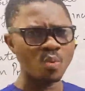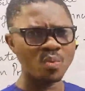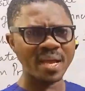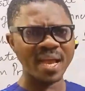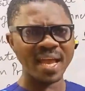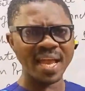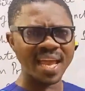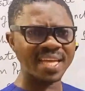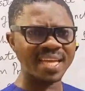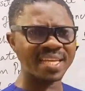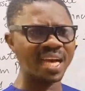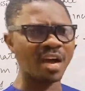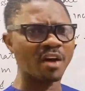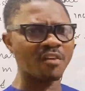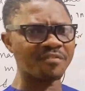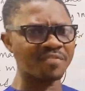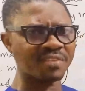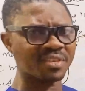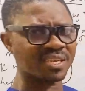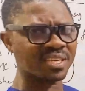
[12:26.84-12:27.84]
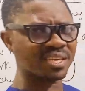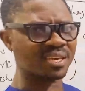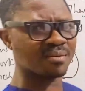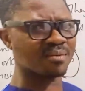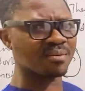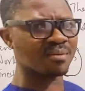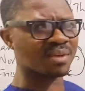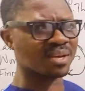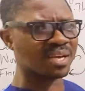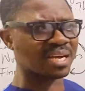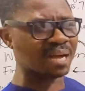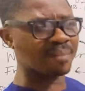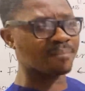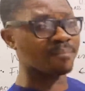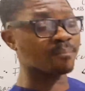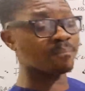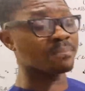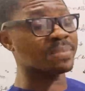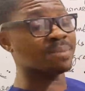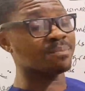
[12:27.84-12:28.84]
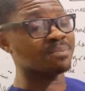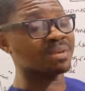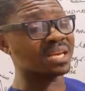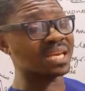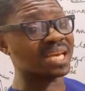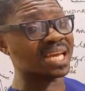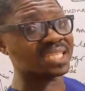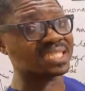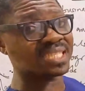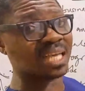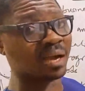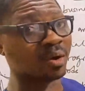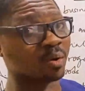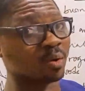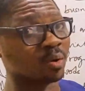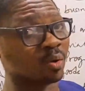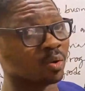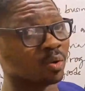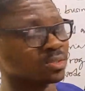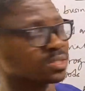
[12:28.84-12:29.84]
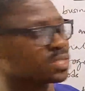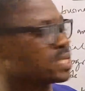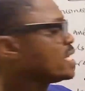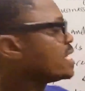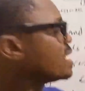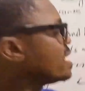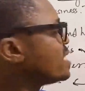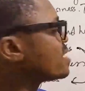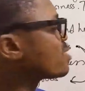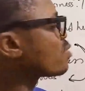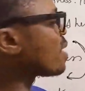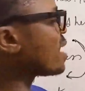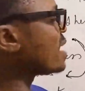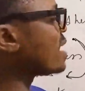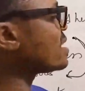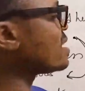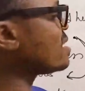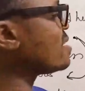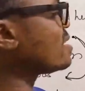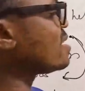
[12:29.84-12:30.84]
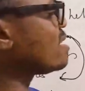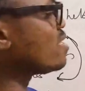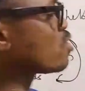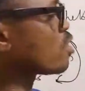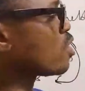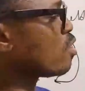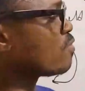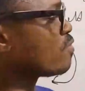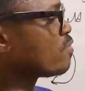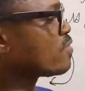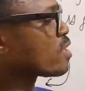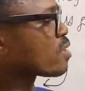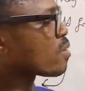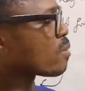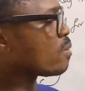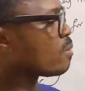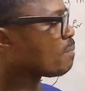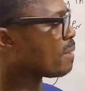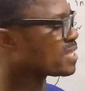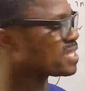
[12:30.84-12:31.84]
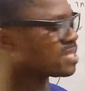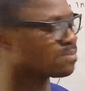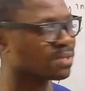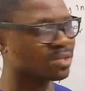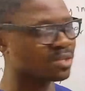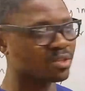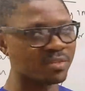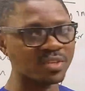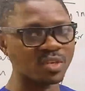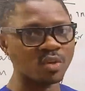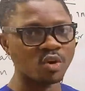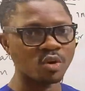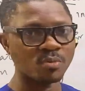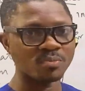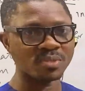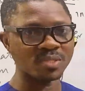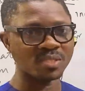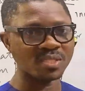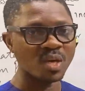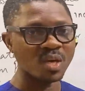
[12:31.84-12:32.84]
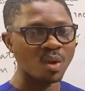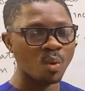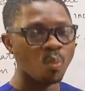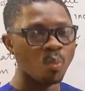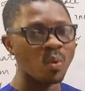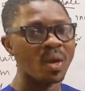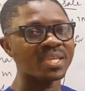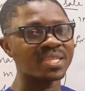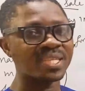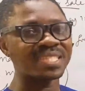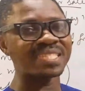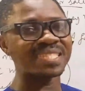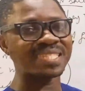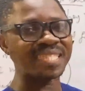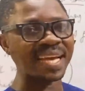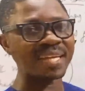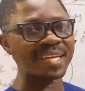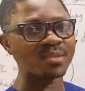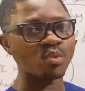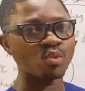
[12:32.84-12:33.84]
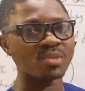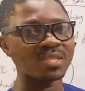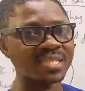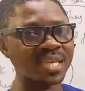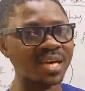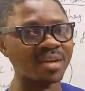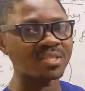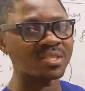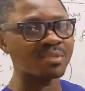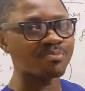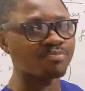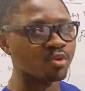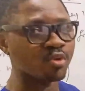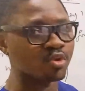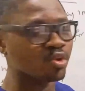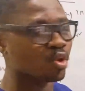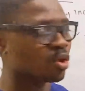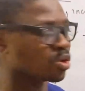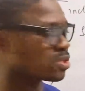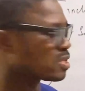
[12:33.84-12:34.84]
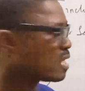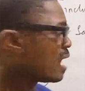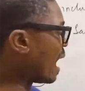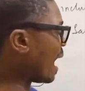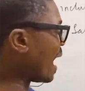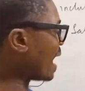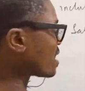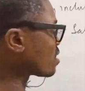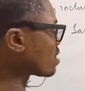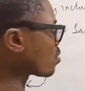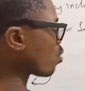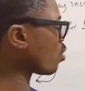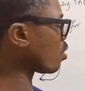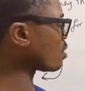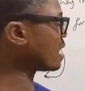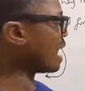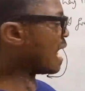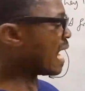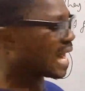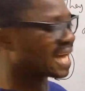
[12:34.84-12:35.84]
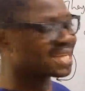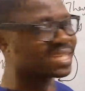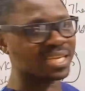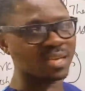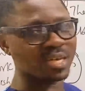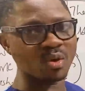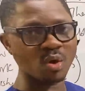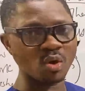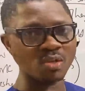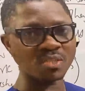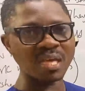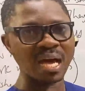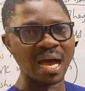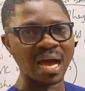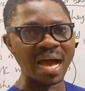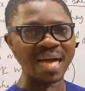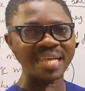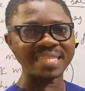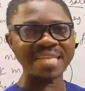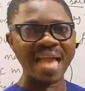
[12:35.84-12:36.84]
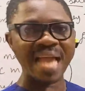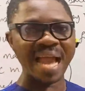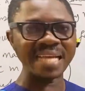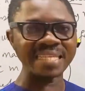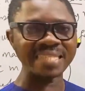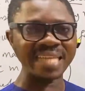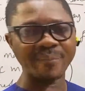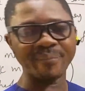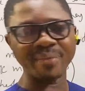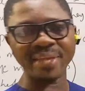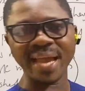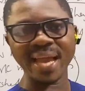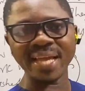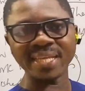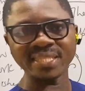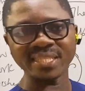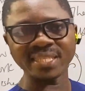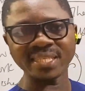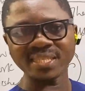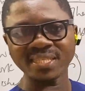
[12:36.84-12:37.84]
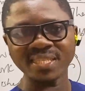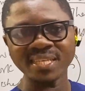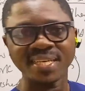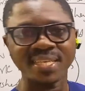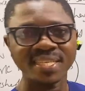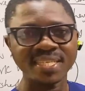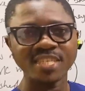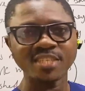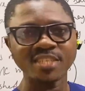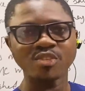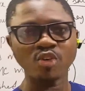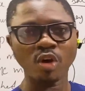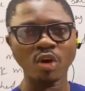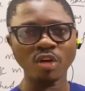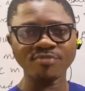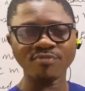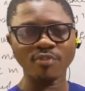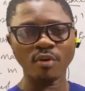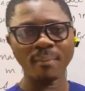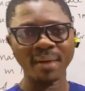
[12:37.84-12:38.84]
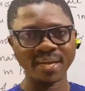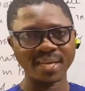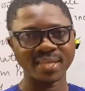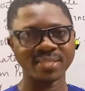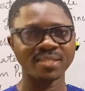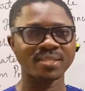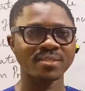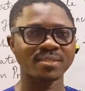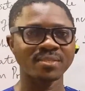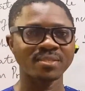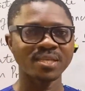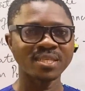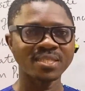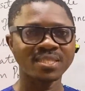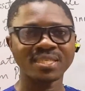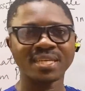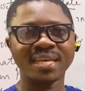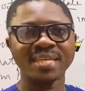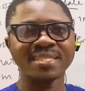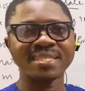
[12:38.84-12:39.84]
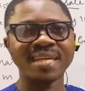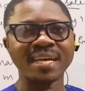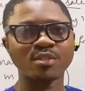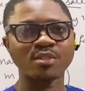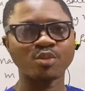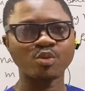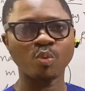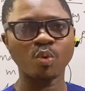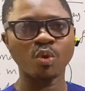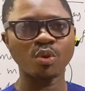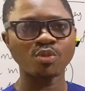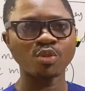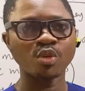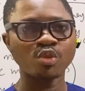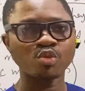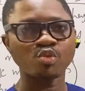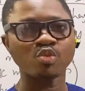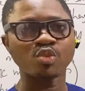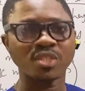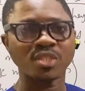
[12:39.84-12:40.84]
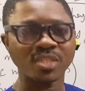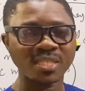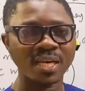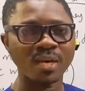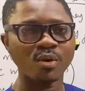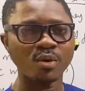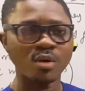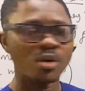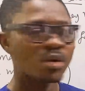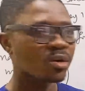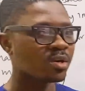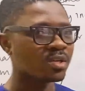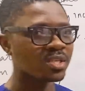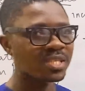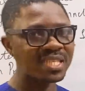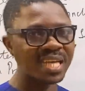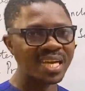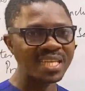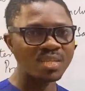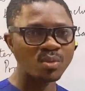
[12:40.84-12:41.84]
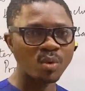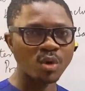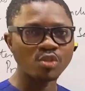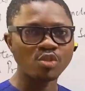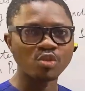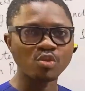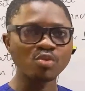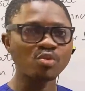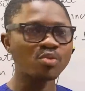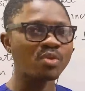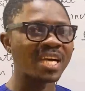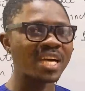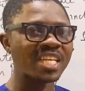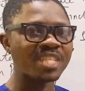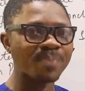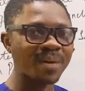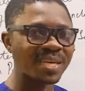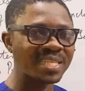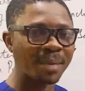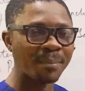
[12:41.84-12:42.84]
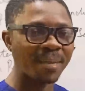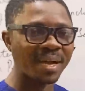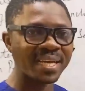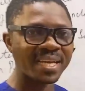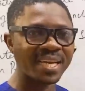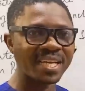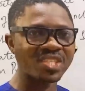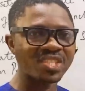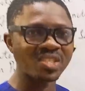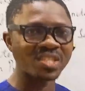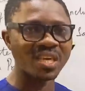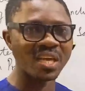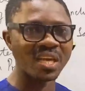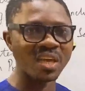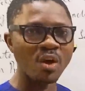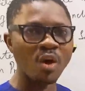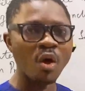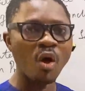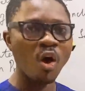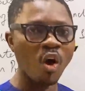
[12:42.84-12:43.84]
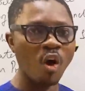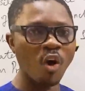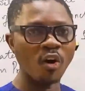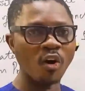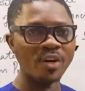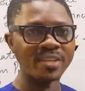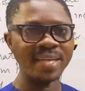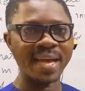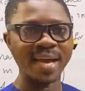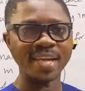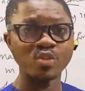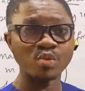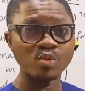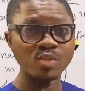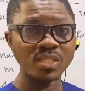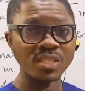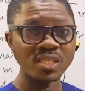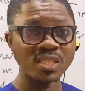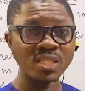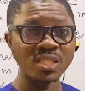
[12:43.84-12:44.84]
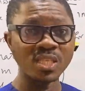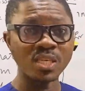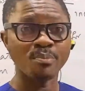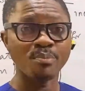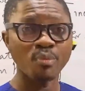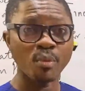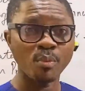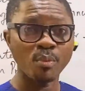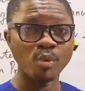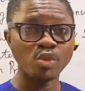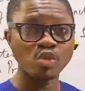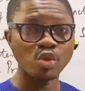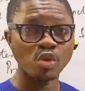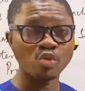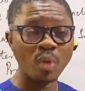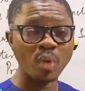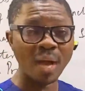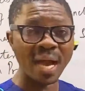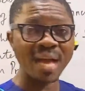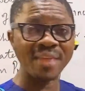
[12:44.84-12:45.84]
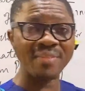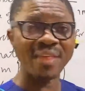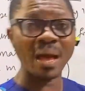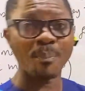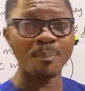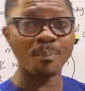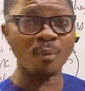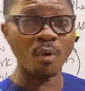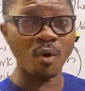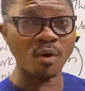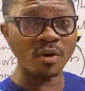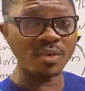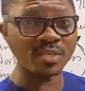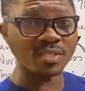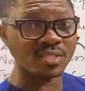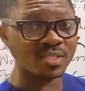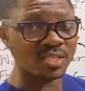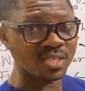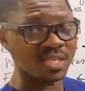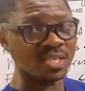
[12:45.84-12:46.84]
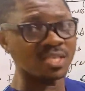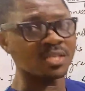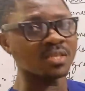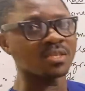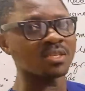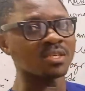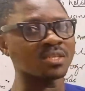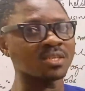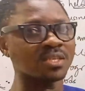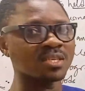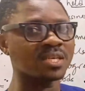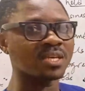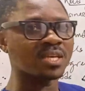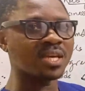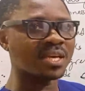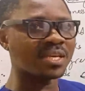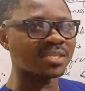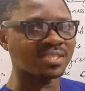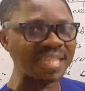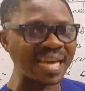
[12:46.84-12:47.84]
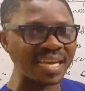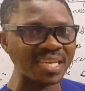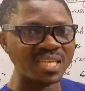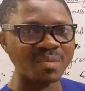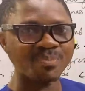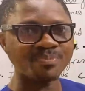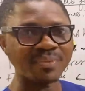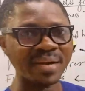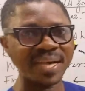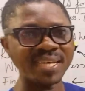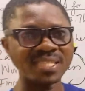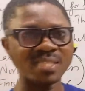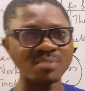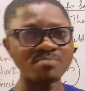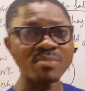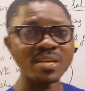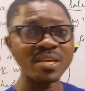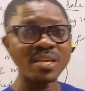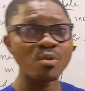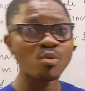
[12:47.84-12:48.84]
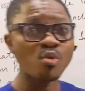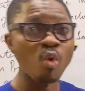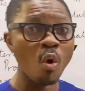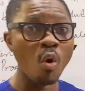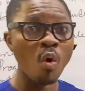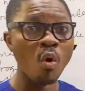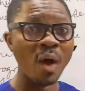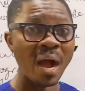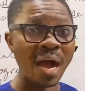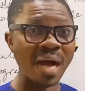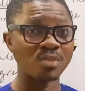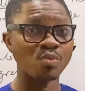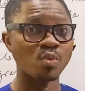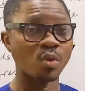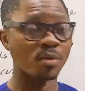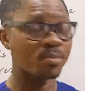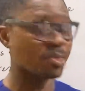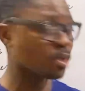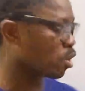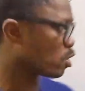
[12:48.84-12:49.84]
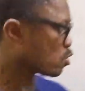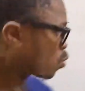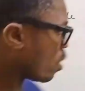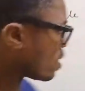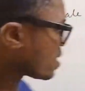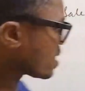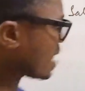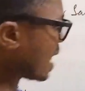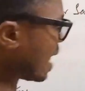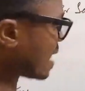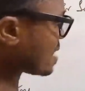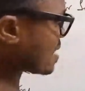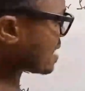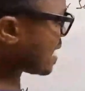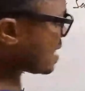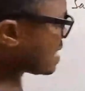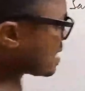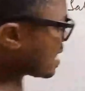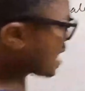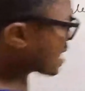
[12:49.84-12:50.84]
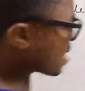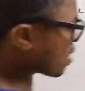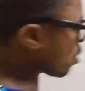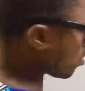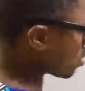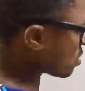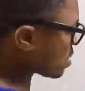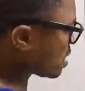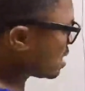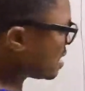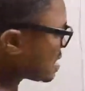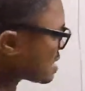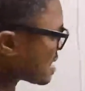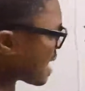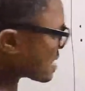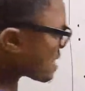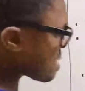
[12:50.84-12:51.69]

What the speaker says: where NRV may be less than cost is when the decision of the management of the company, when they decide to sell the product at what? At a loss, and the idea behind this is just for marketing. They can decide to what? To sell. Either they want to expand their market share, or they are doing promotion. So at that point, selling price may go at what? Because once they are selling at loss, that